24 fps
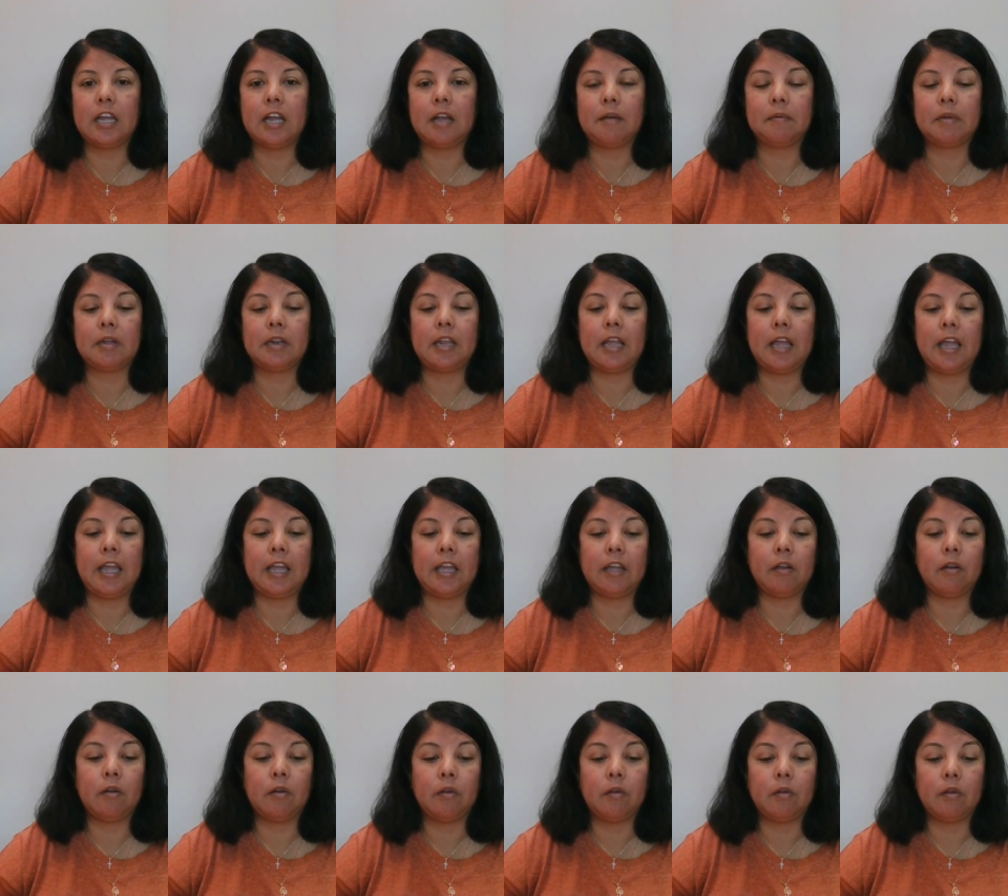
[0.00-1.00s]
I'm going to
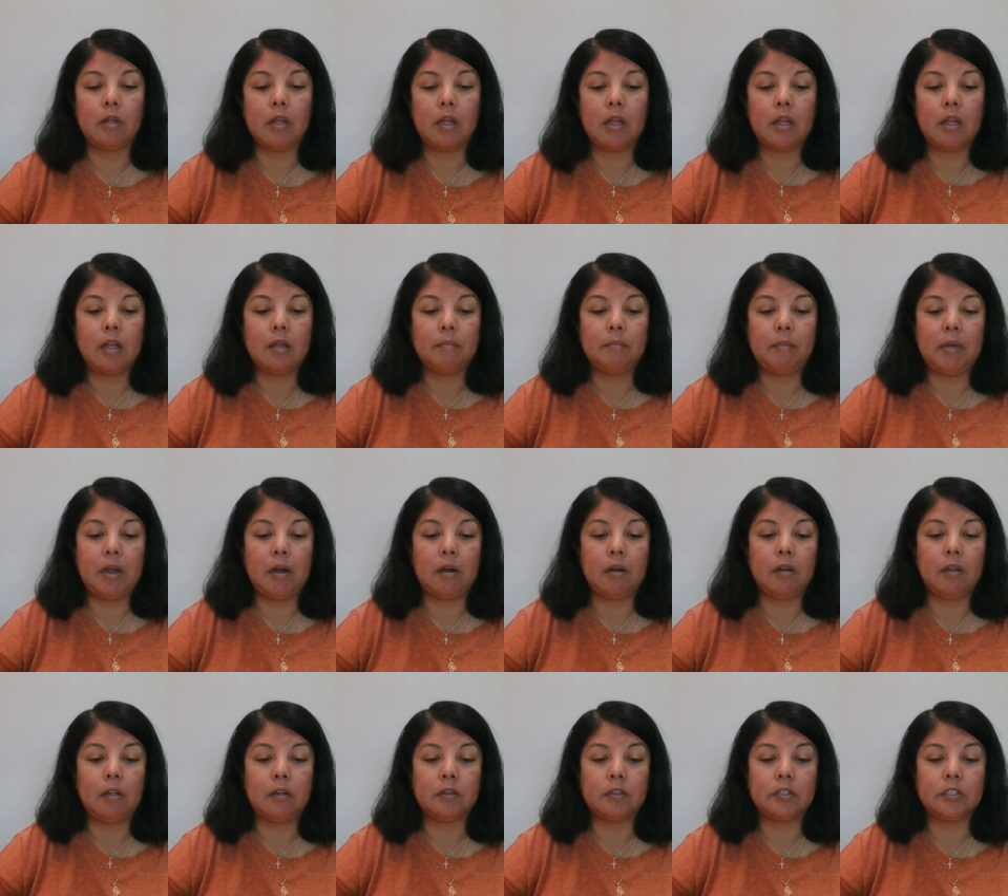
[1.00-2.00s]
angle
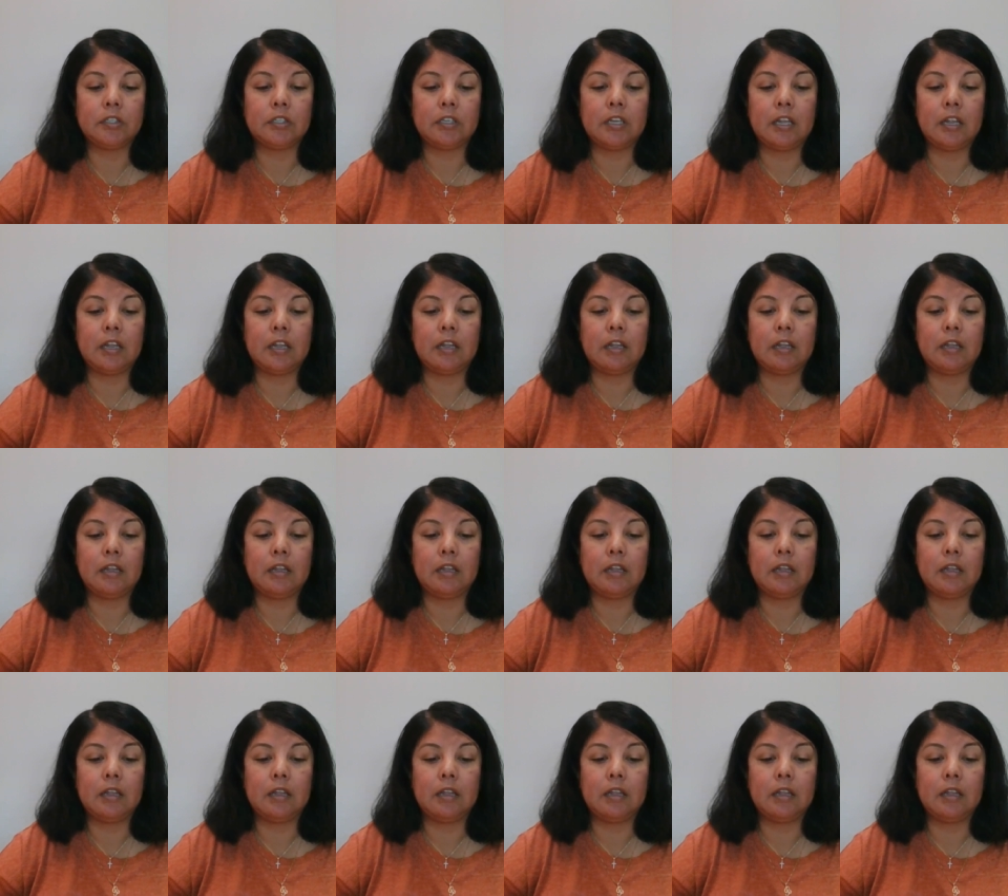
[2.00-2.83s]
parallel to the